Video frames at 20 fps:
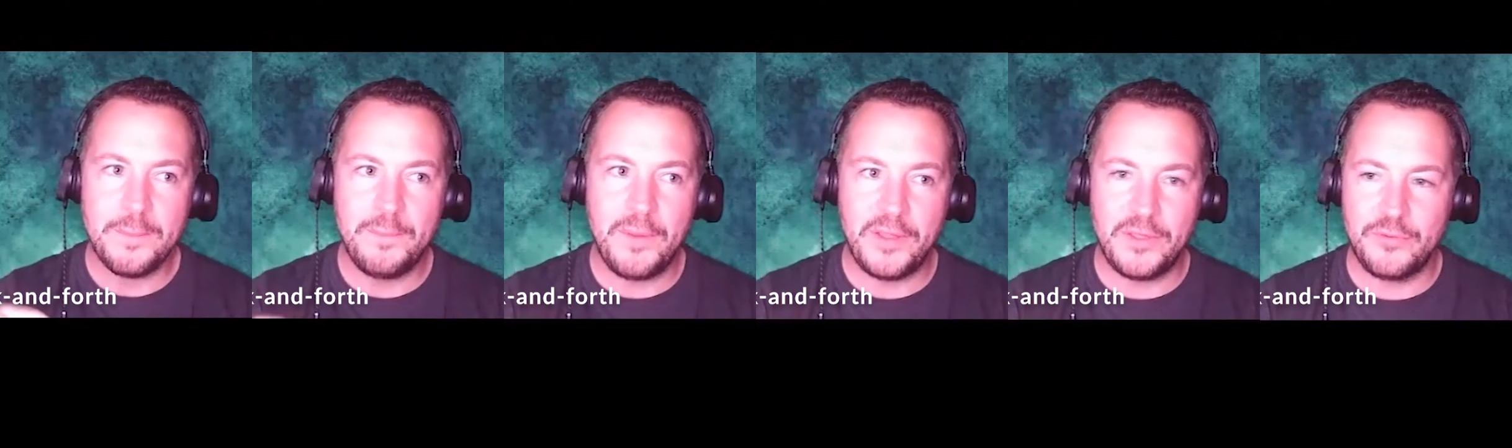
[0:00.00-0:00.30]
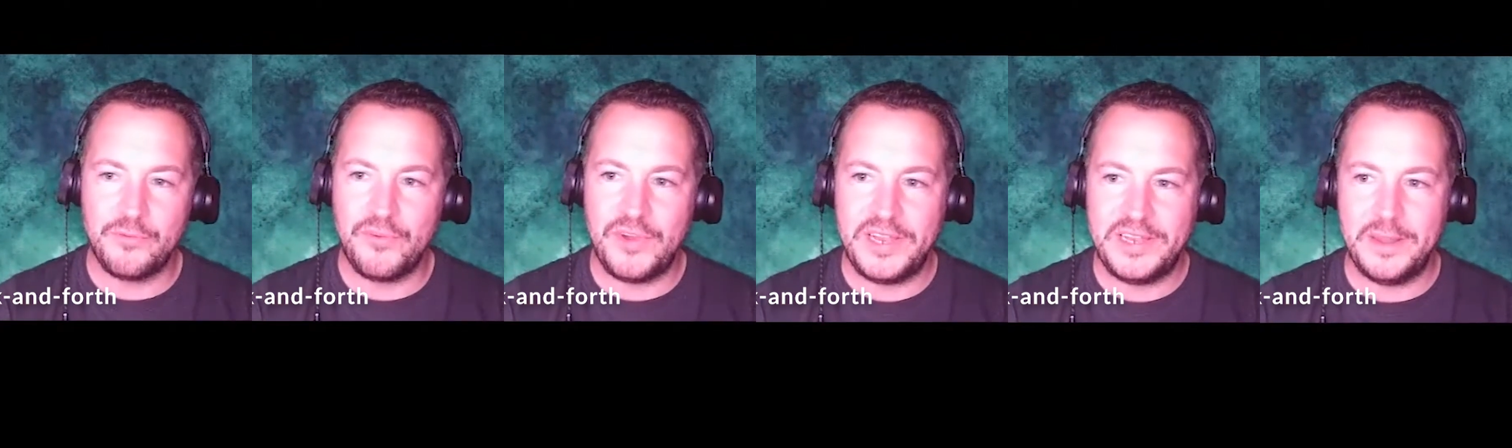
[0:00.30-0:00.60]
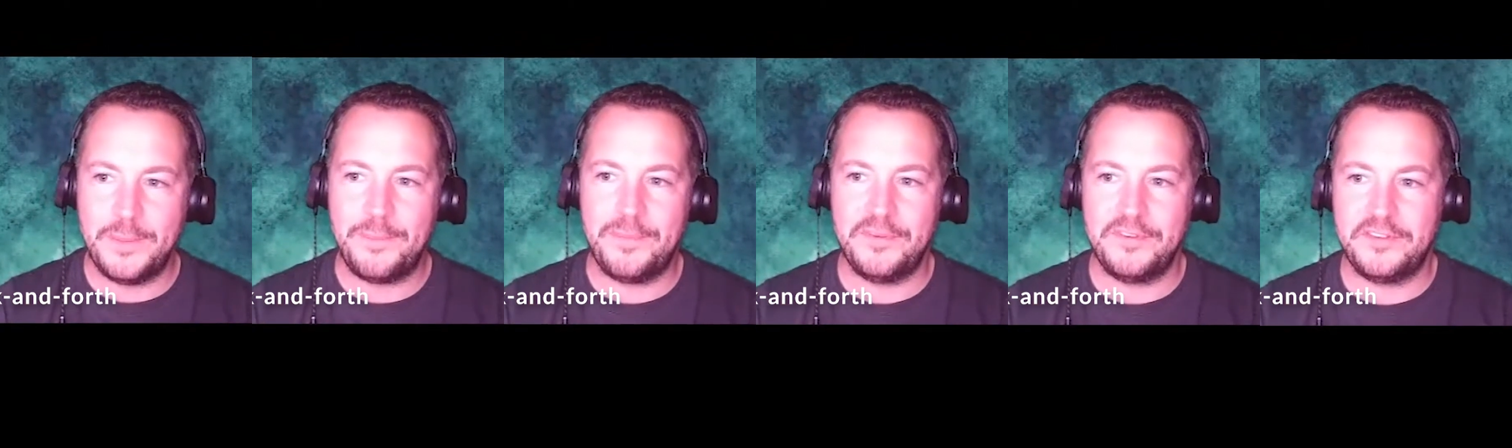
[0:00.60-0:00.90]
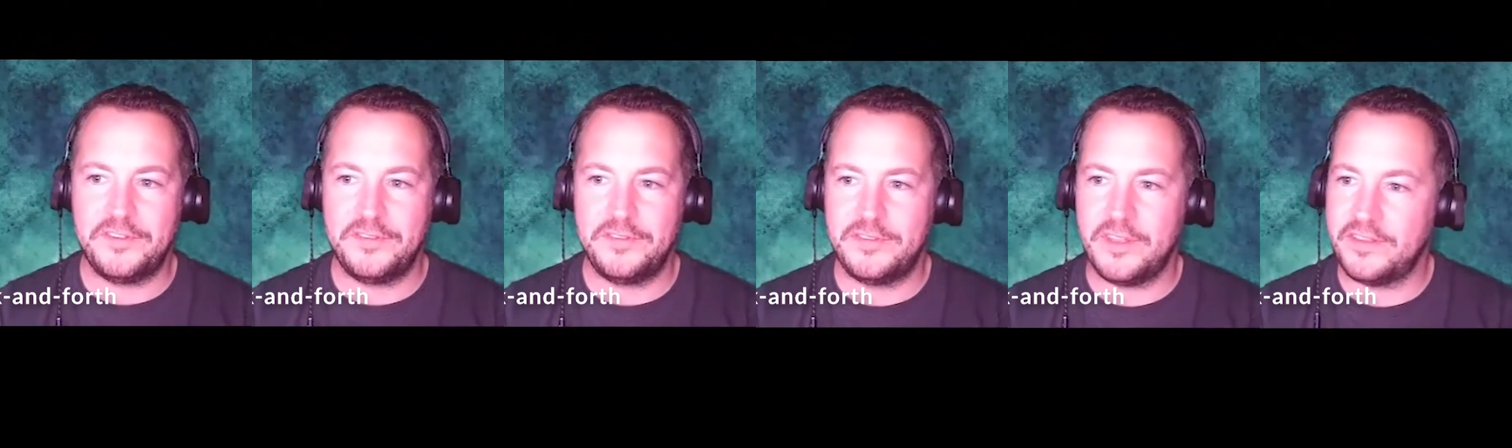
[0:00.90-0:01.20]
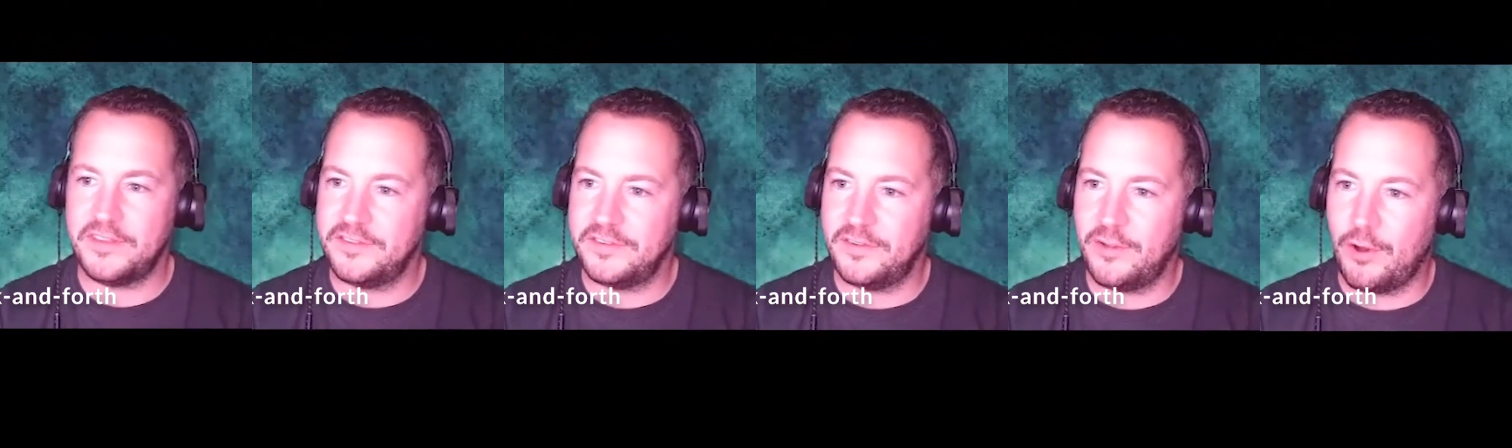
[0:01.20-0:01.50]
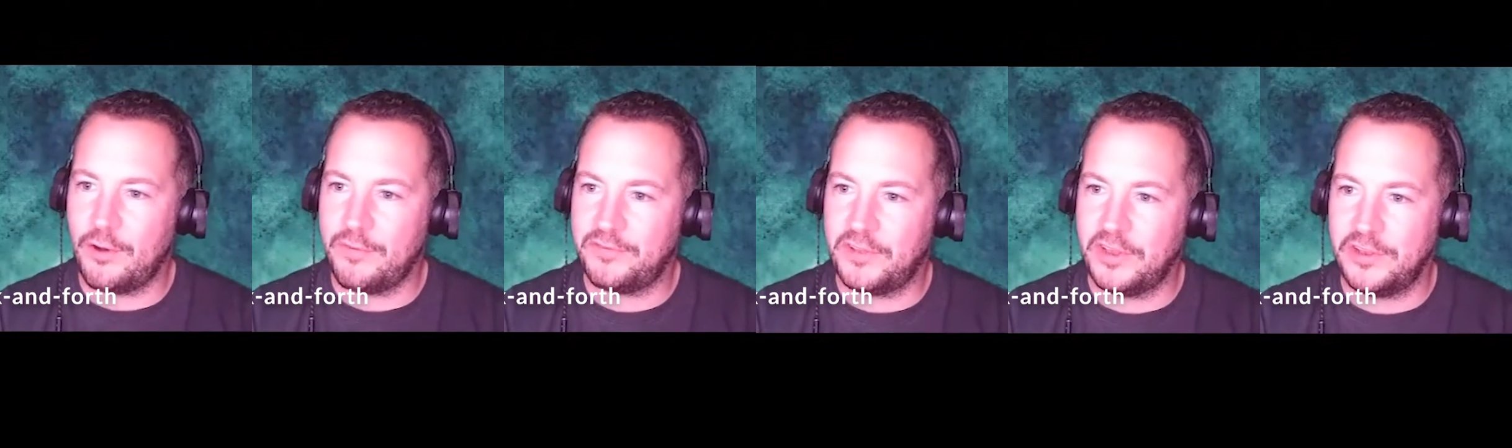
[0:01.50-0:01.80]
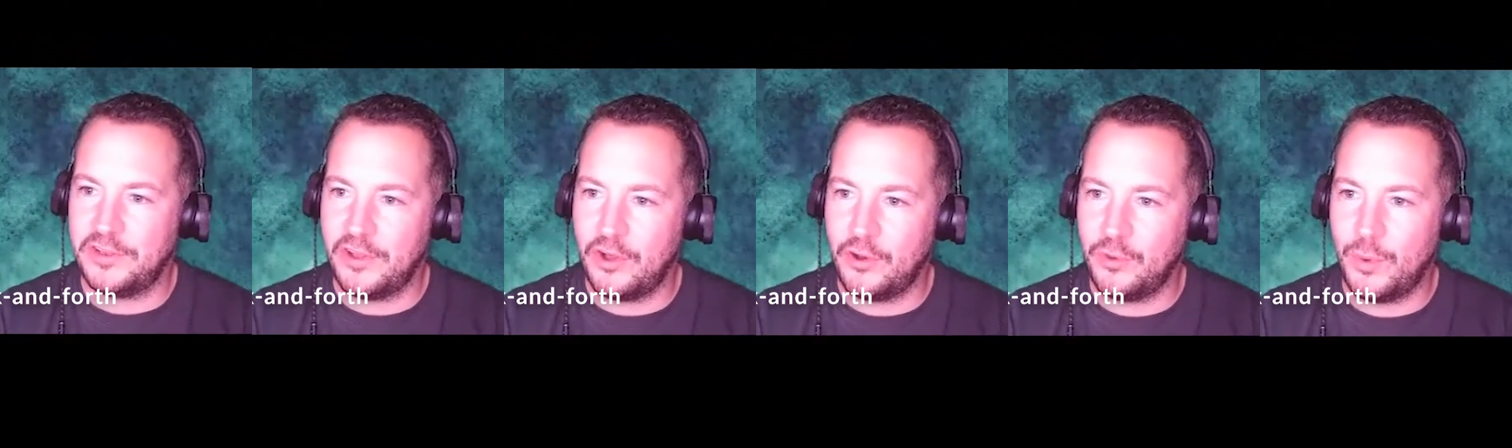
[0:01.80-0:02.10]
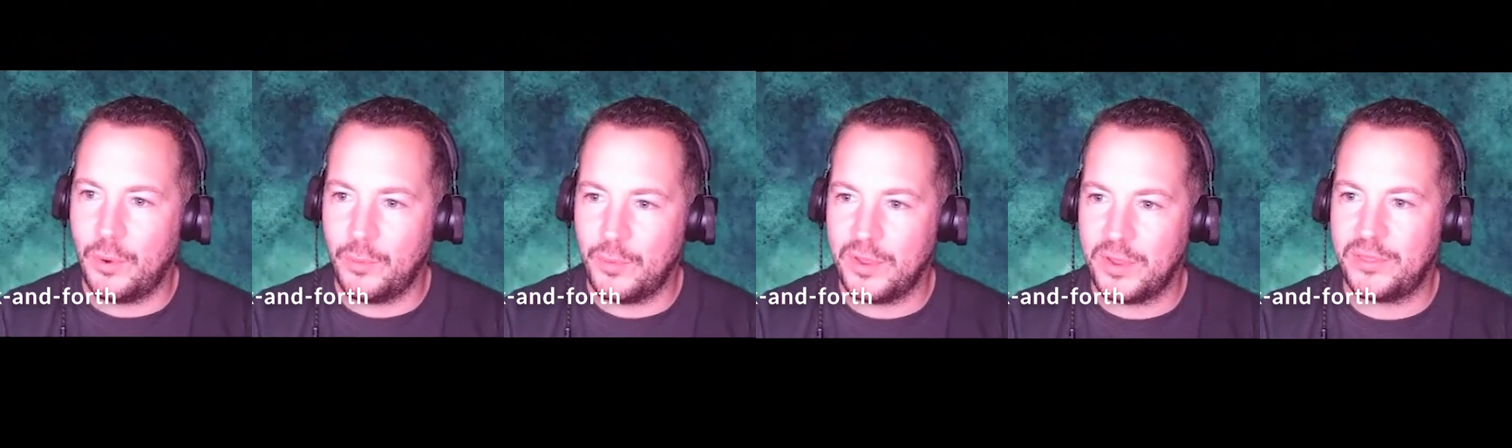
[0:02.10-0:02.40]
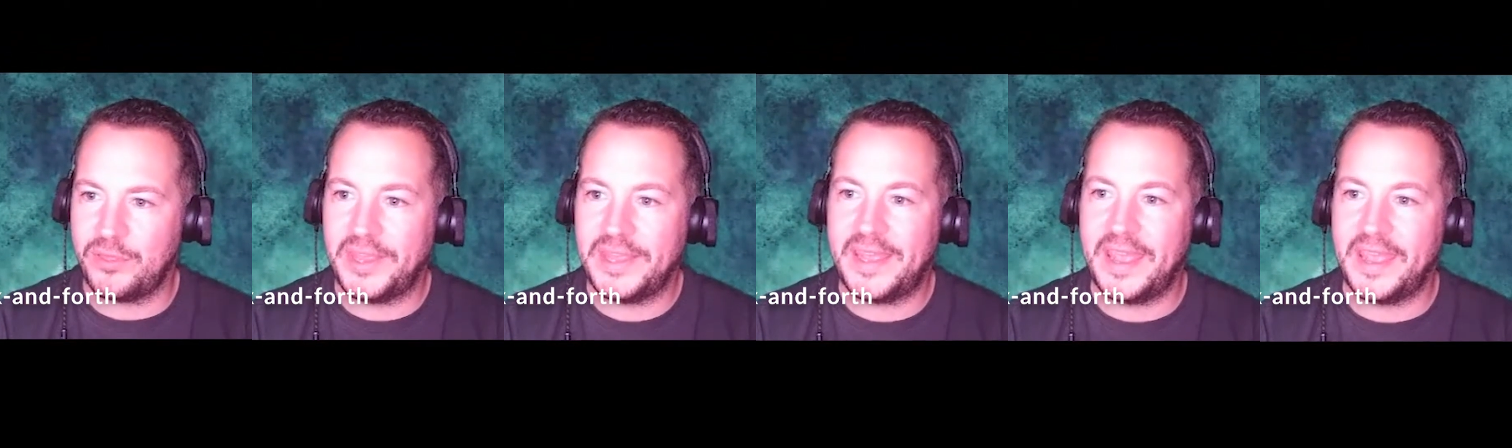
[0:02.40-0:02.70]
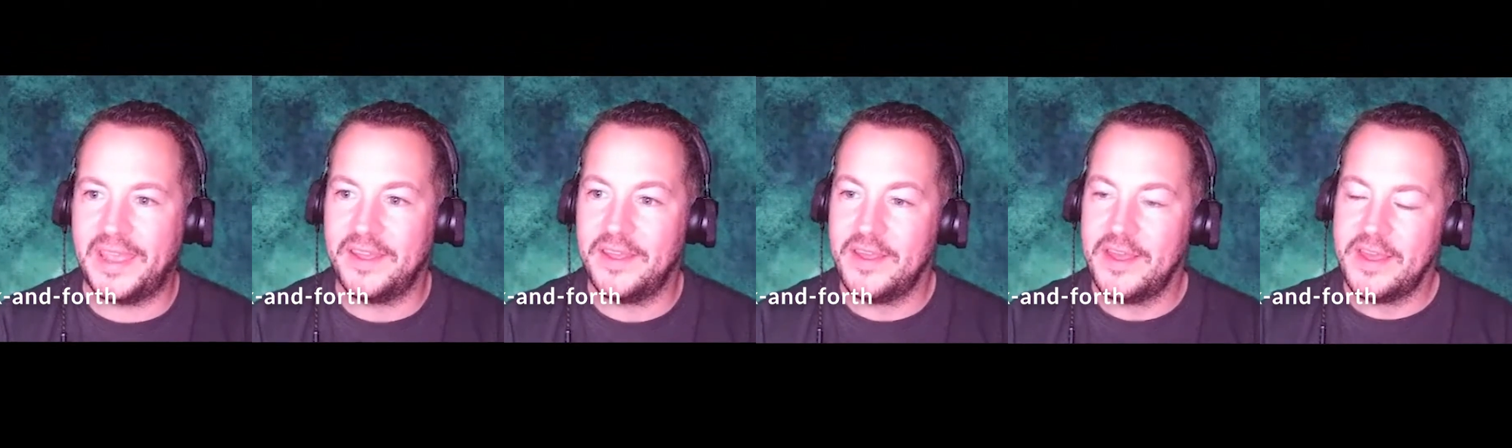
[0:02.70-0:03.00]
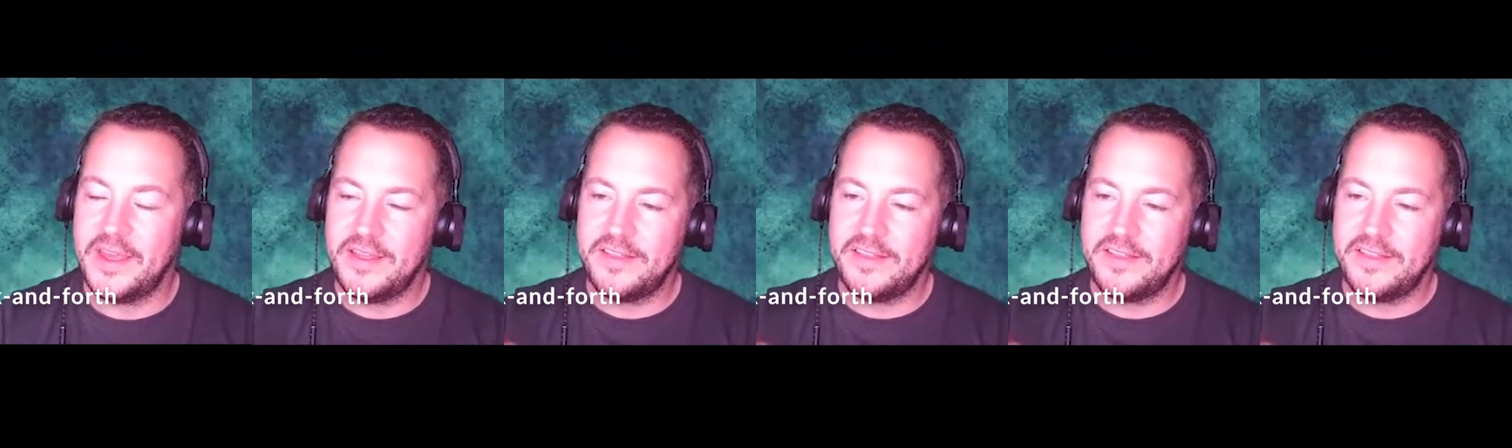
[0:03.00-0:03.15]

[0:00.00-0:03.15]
but the reader doesn't often know what we're thinking.